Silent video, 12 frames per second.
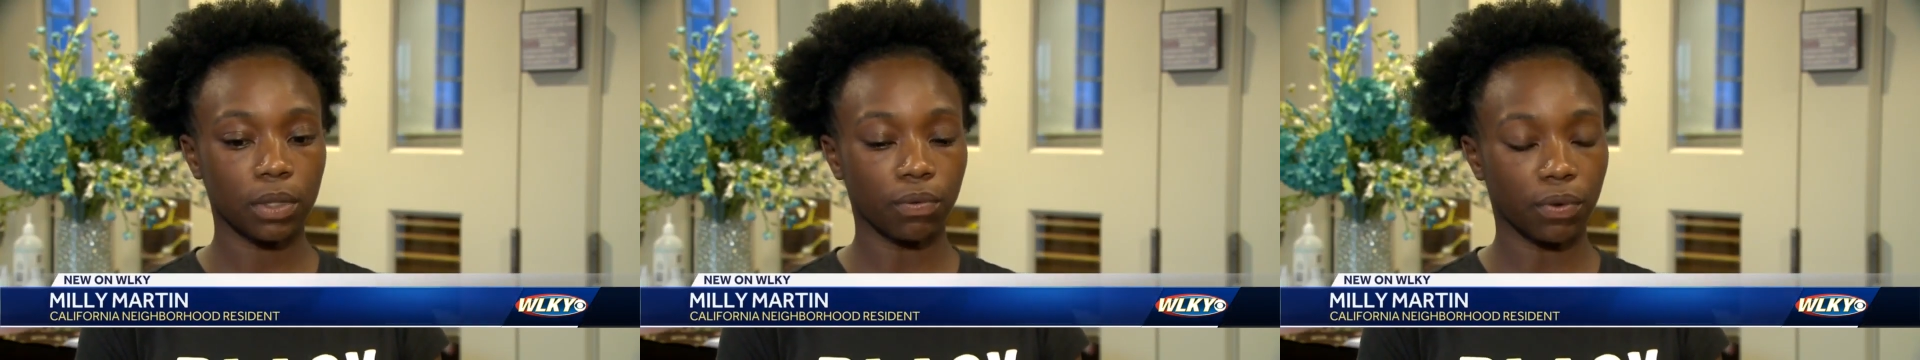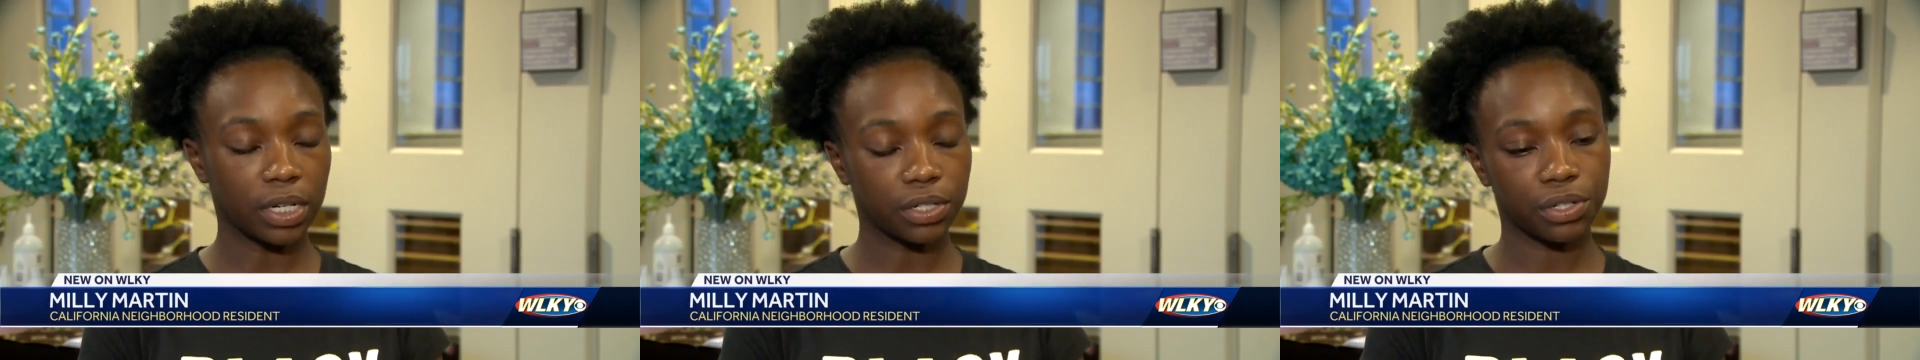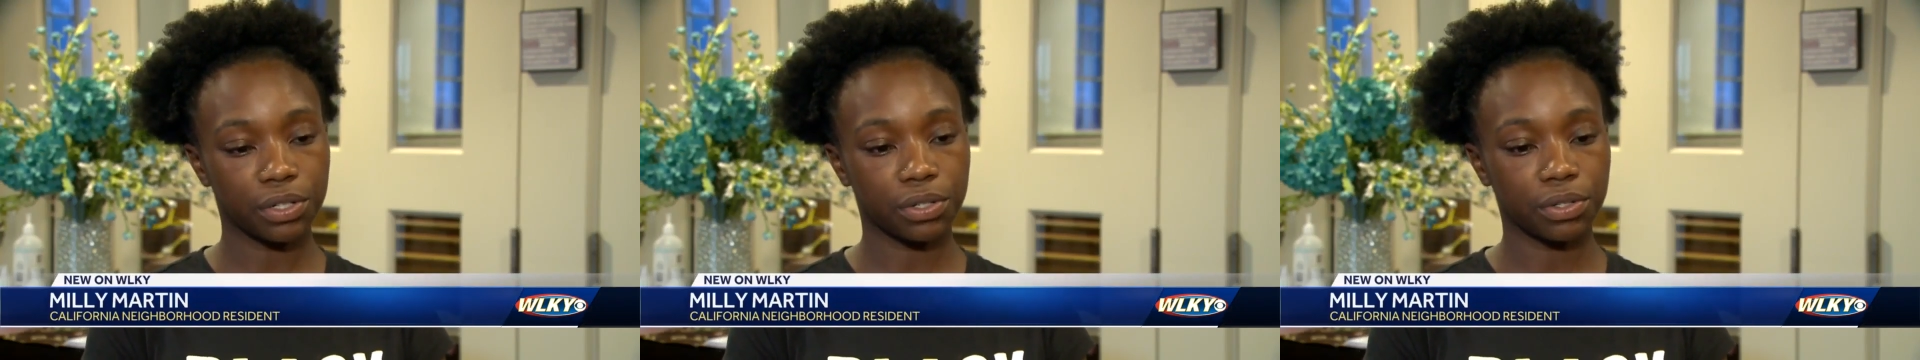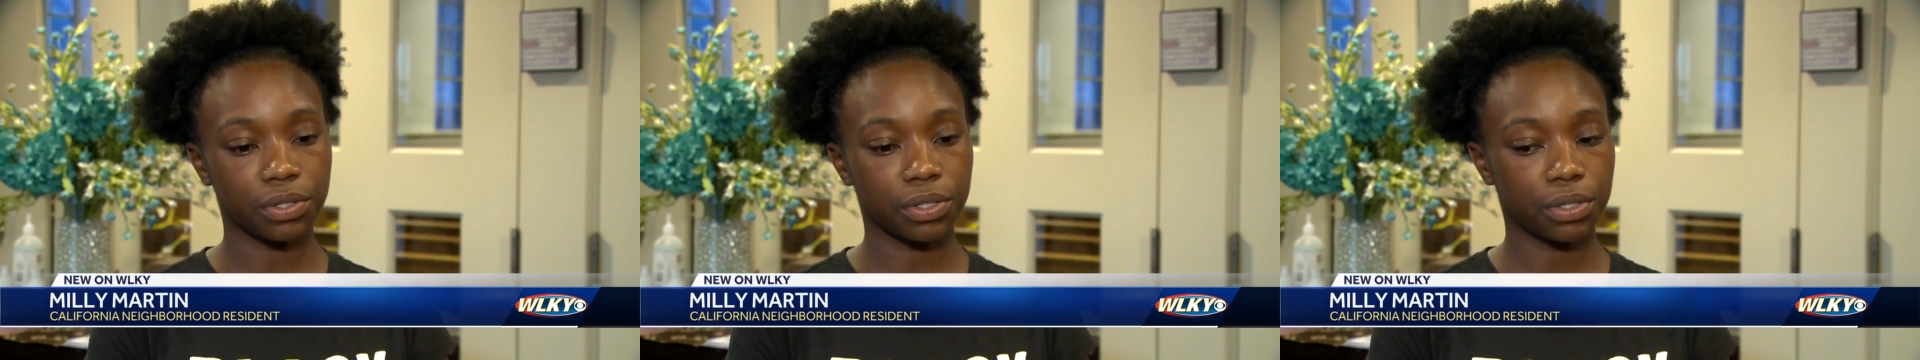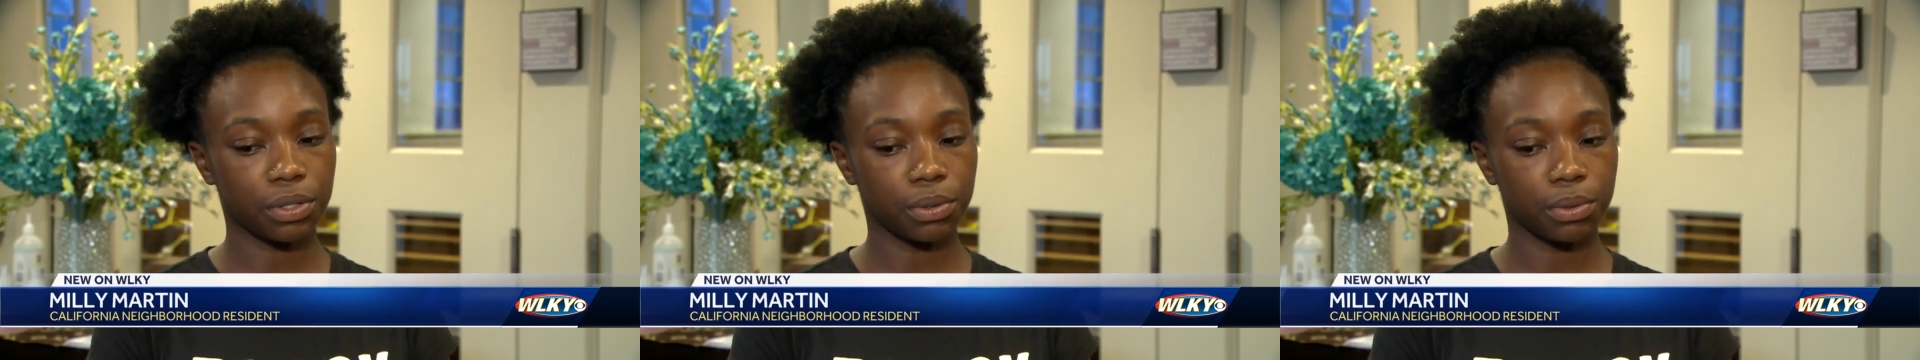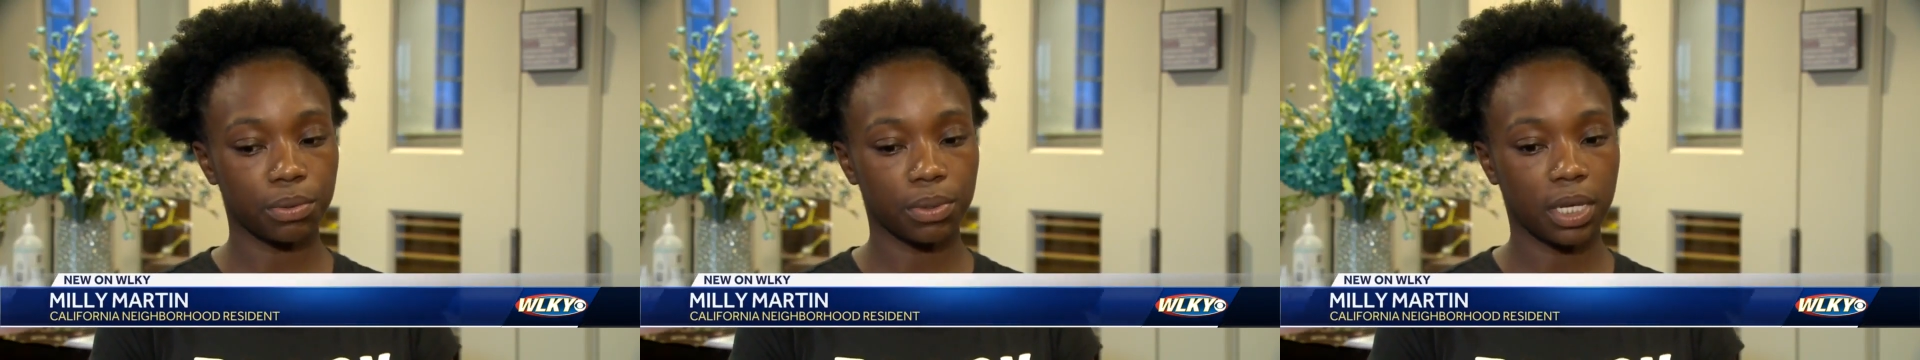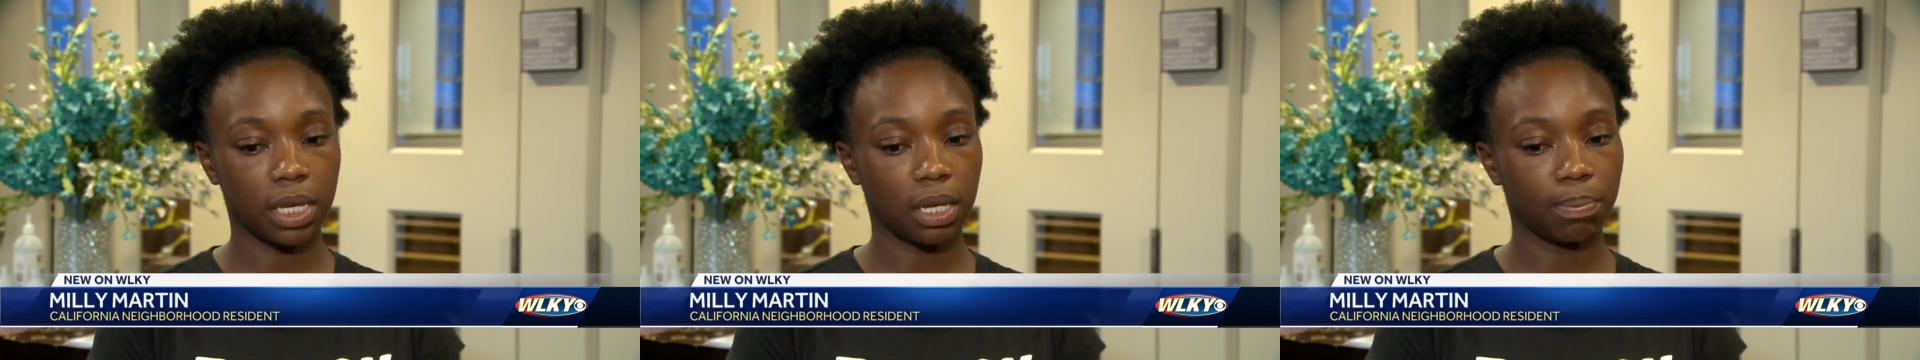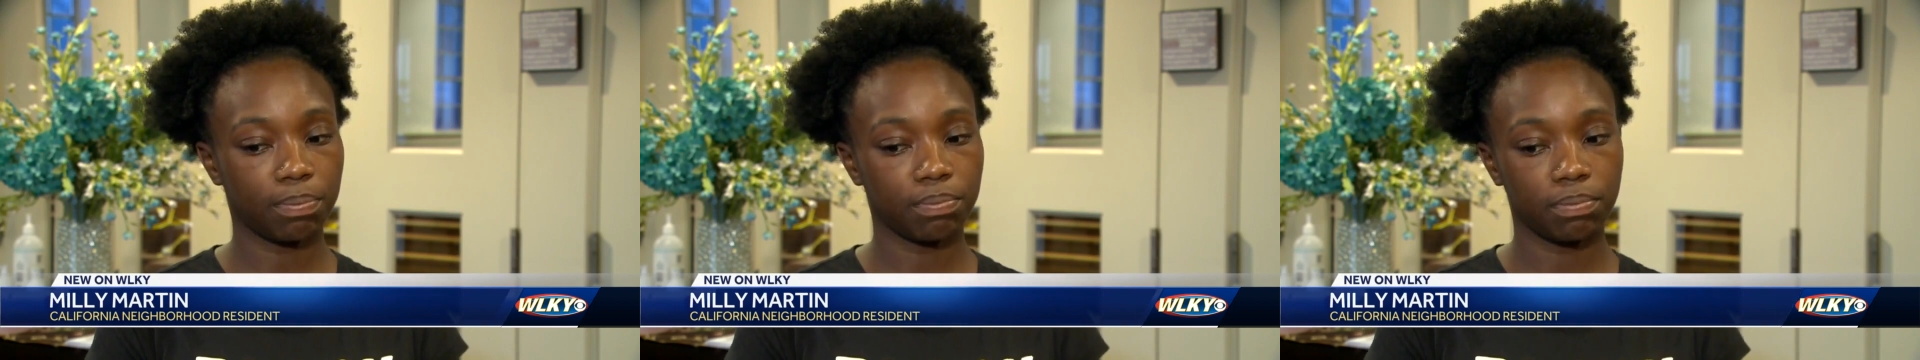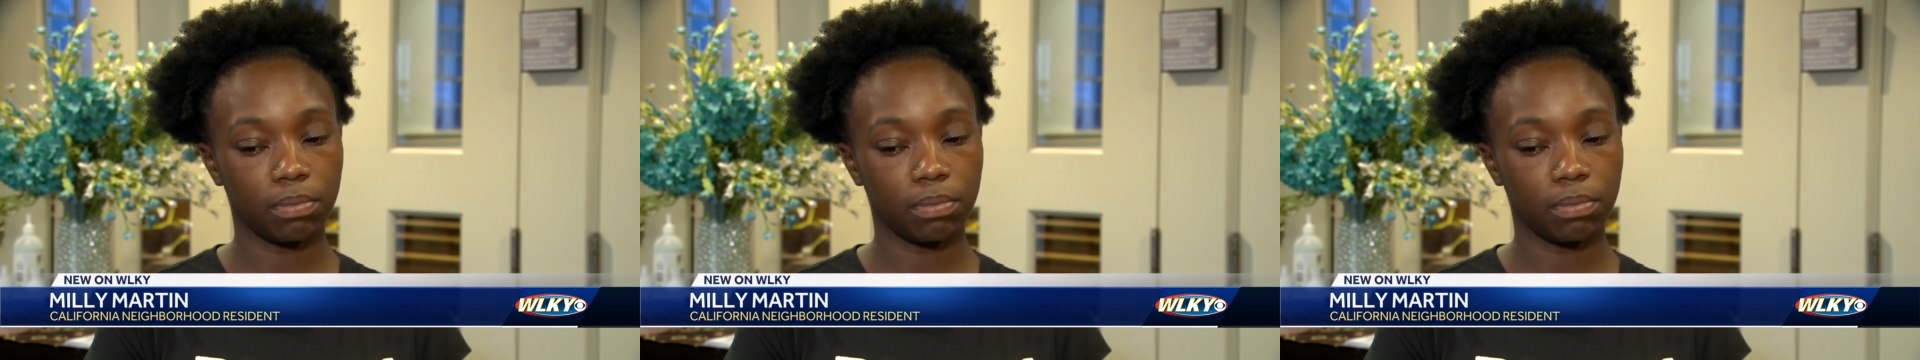renters to keep